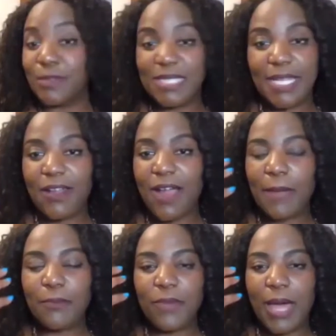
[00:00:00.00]
thinker,
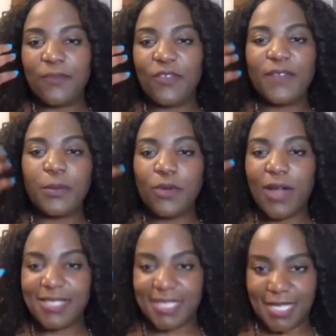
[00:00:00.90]
I'm forever
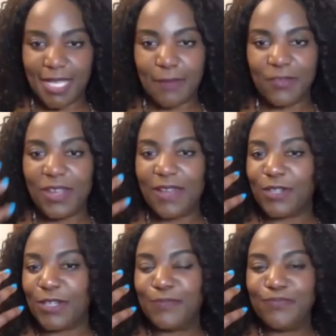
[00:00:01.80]
processing. I'm
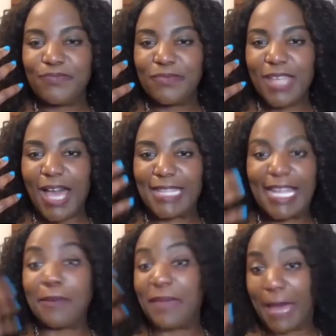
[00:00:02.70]
forever
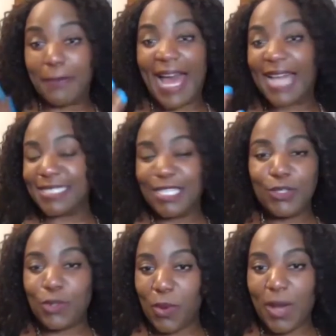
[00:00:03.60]
I'm
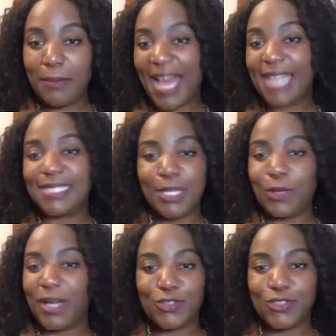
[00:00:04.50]
asking
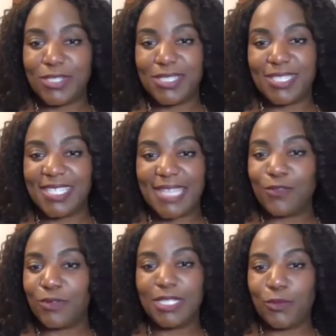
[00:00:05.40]
questions because I
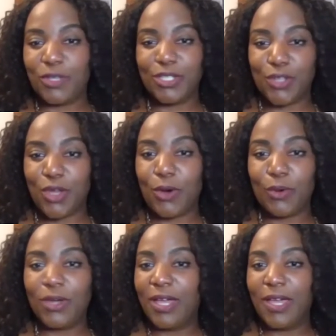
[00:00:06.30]
really want to know
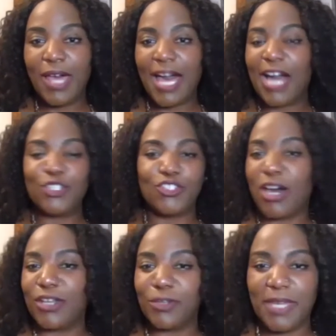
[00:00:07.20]
how your
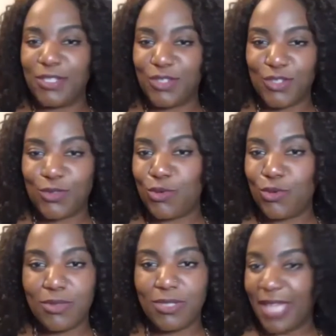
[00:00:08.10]
daughter made it to
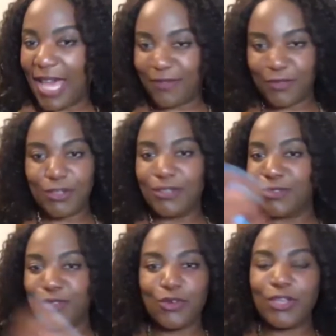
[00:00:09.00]
school after the
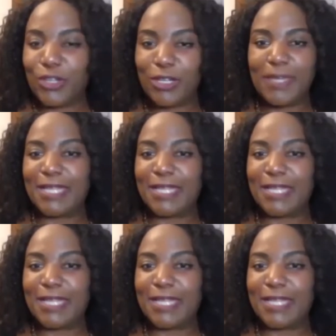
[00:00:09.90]
story. You know what I mean? Like